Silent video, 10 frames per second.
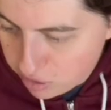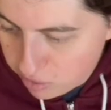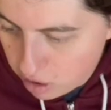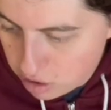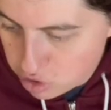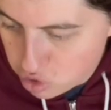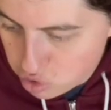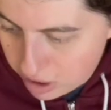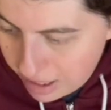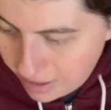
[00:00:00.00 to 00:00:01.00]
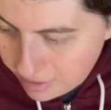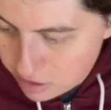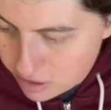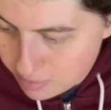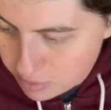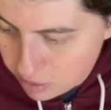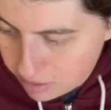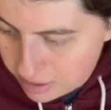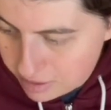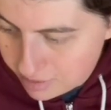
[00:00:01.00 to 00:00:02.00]
for all strength,
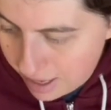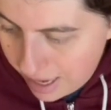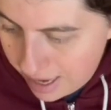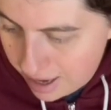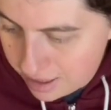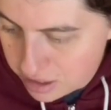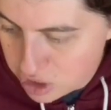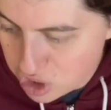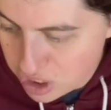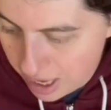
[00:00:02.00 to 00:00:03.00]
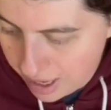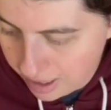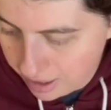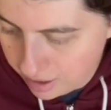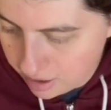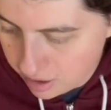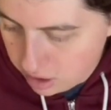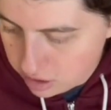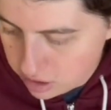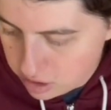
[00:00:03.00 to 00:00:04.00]
smoothness, and shine.
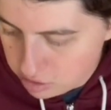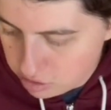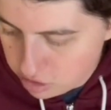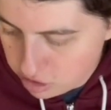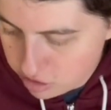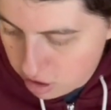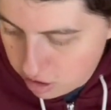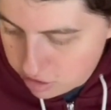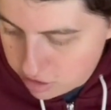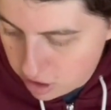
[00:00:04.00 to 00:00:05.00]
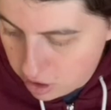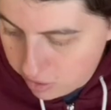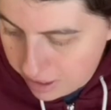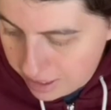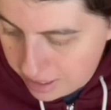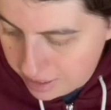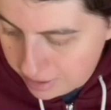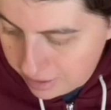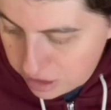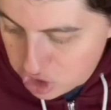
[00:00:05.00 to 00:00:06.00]
So it's also a
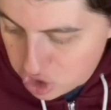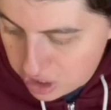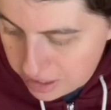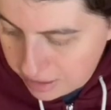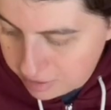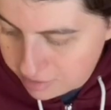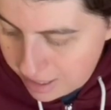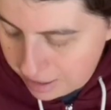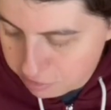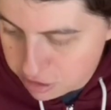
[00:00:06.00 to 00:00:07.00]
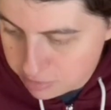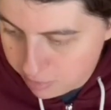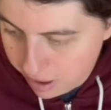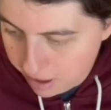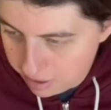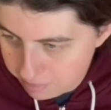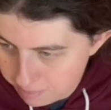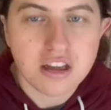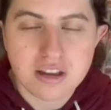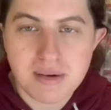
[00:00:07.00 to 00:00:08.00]
conditioning detangle spray.
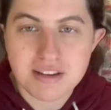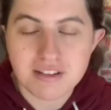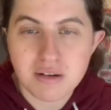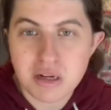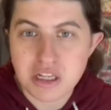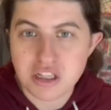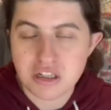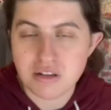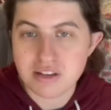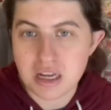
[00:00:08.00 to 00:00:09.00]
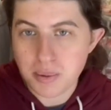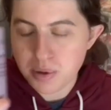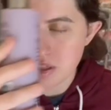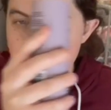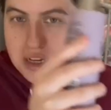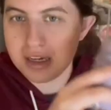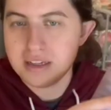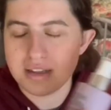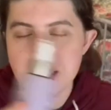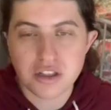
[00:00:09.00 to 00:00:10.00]
So basically what you do is like you put
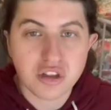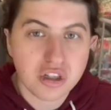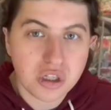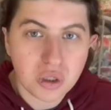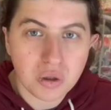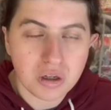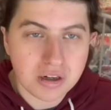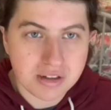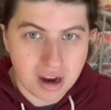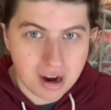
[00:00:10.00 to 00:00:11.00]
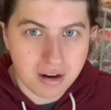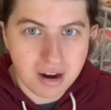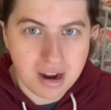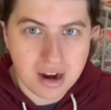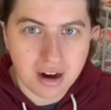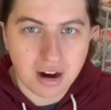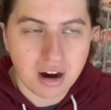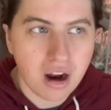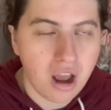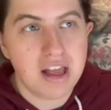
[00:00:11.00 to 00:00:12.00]
this into your entire
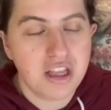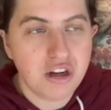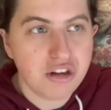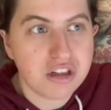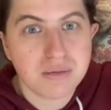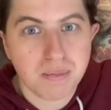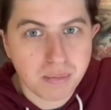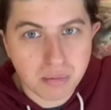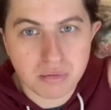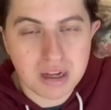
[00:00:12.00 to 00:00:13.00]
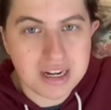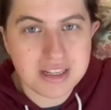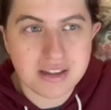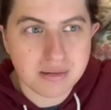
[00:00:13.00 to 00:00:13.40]
hair and you just let